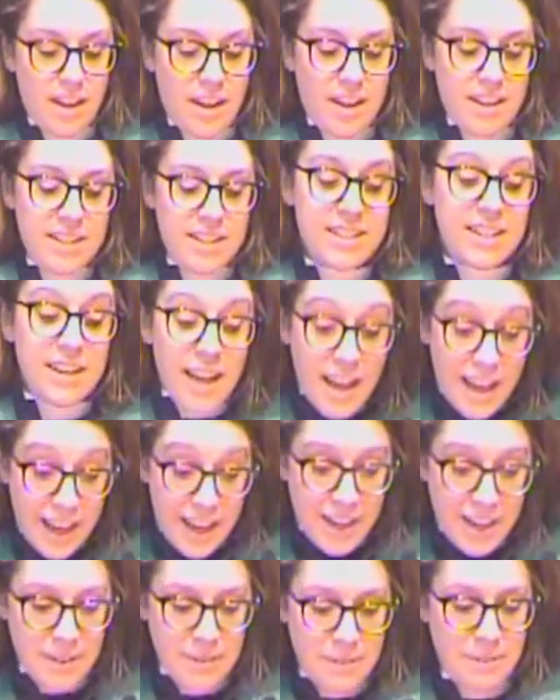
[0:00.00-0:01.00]

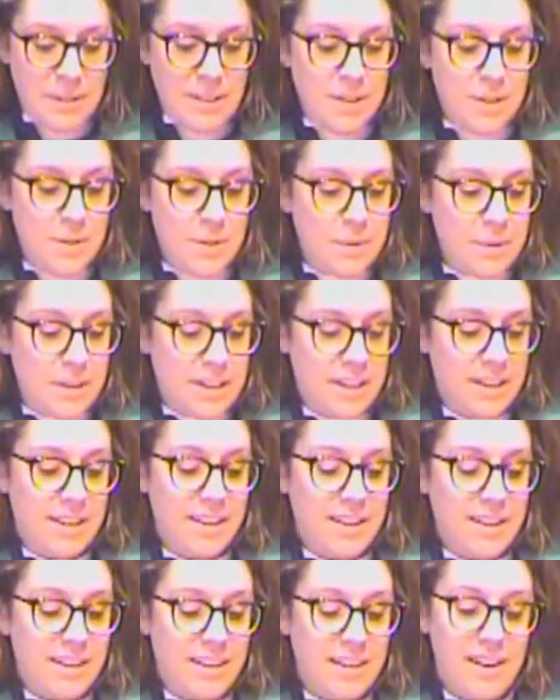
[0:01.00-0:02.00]
Today, when you
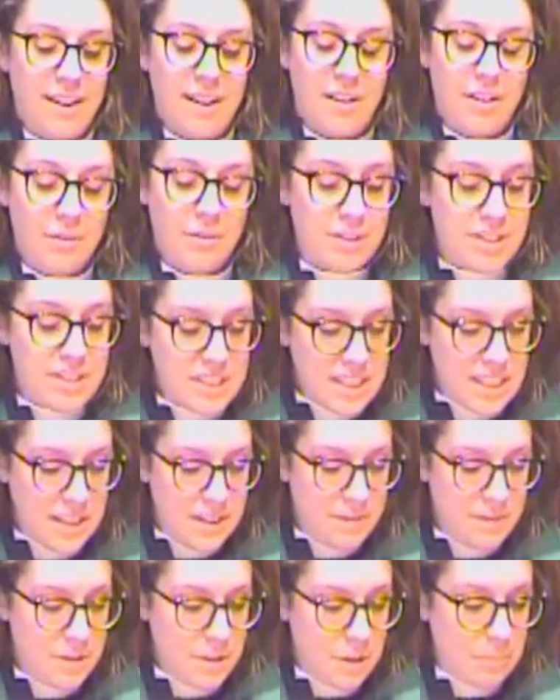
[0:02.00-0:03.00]

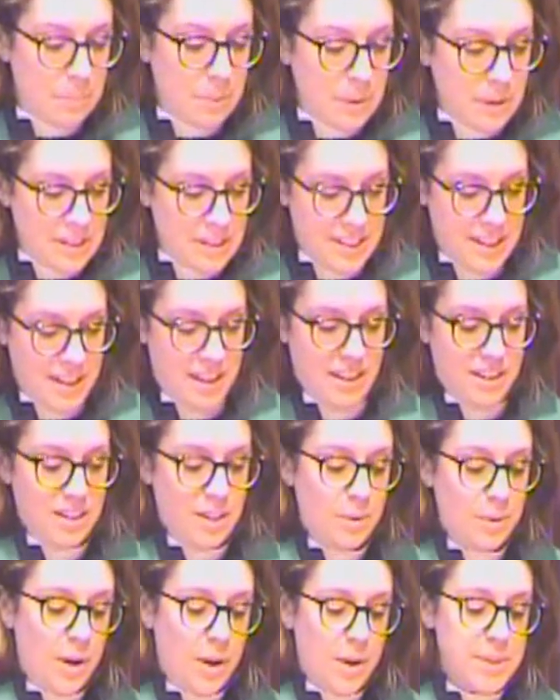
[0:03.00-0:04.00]
received your bulletin,
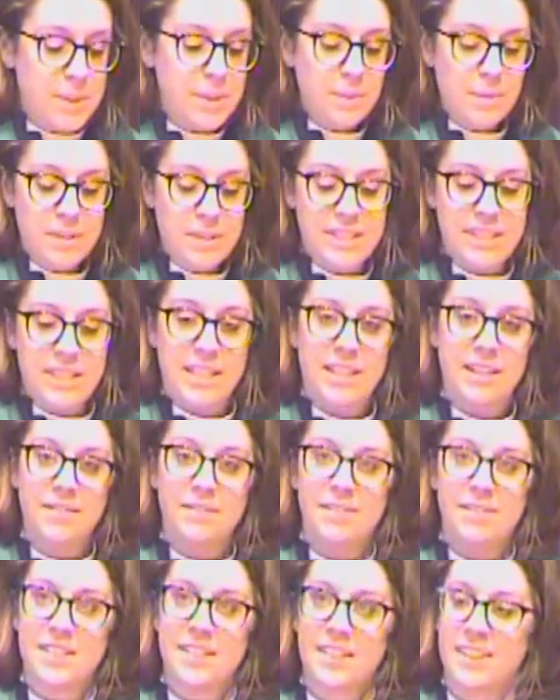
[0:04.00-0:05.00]
you also
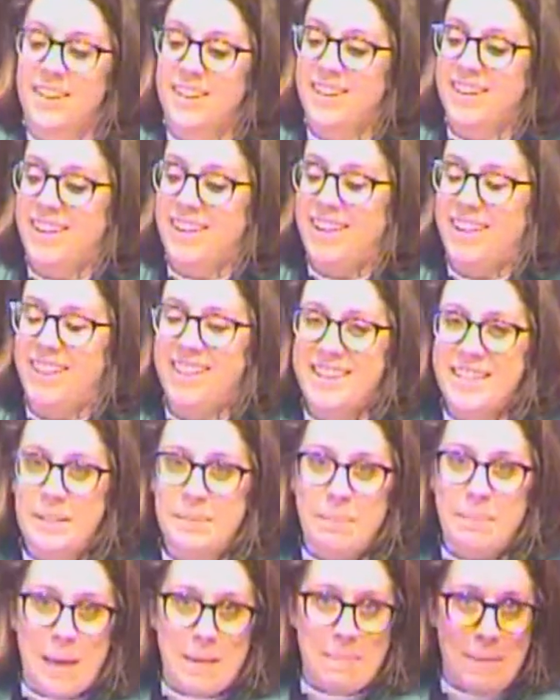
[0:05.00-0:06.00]
received this
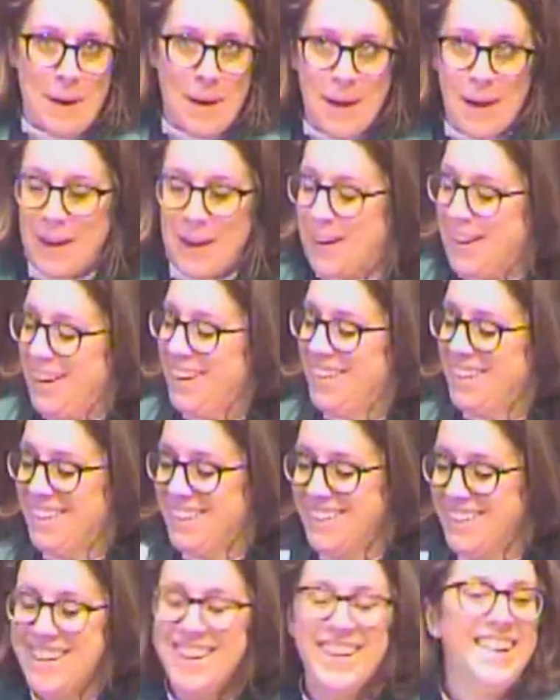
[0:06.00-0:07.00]
paper,
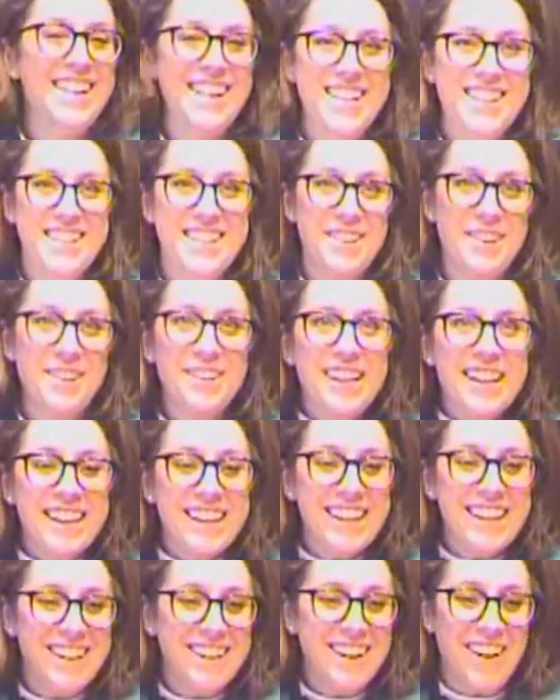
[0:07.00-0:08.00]

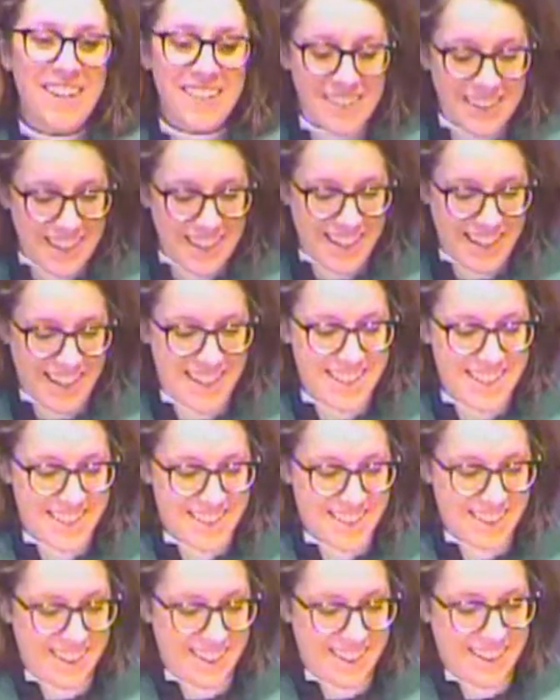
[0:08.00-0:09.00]
jokingly calling
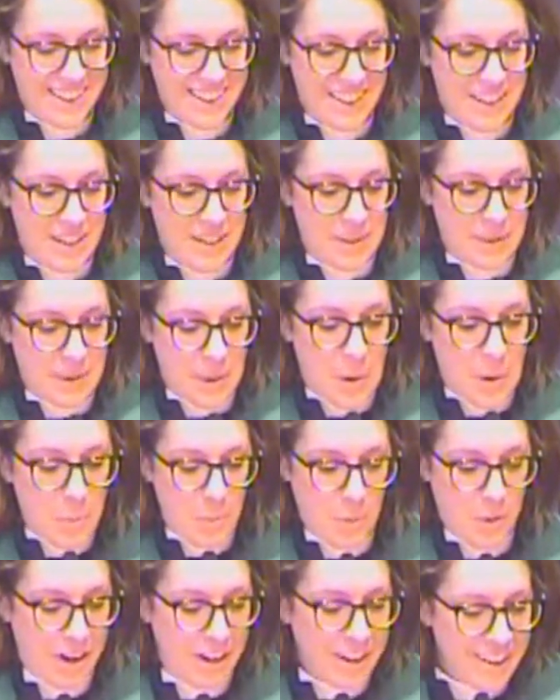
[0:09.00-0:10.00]
it your
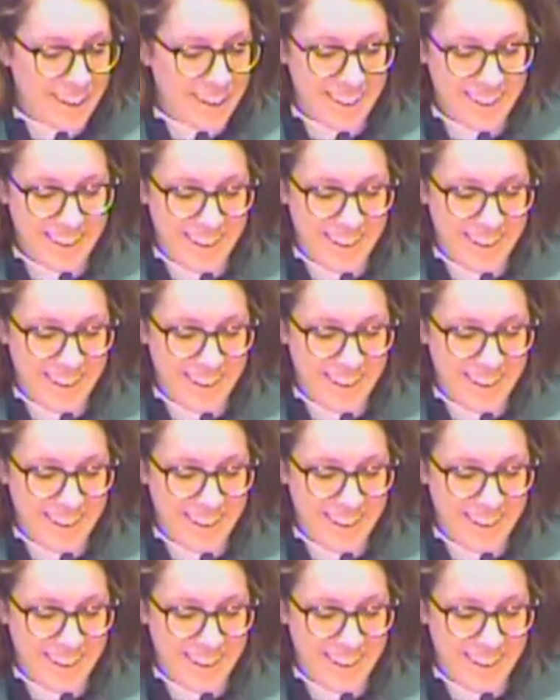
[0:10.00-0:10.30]
homework.